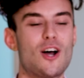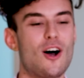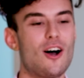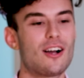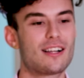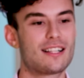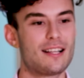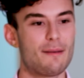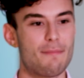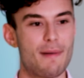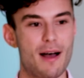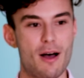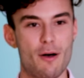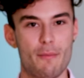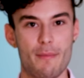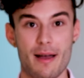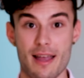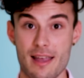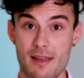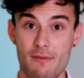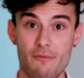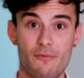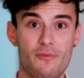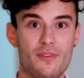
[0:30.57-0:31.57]
talked about
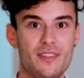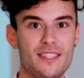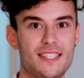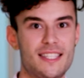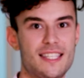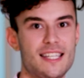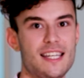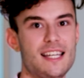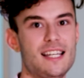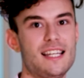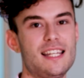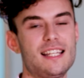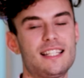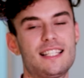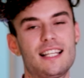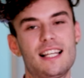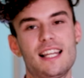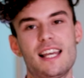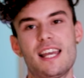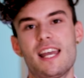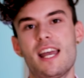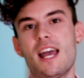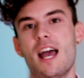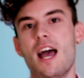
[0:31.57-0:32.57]
my infancy in
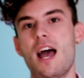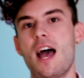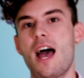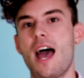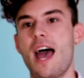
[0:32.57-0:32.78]
Italy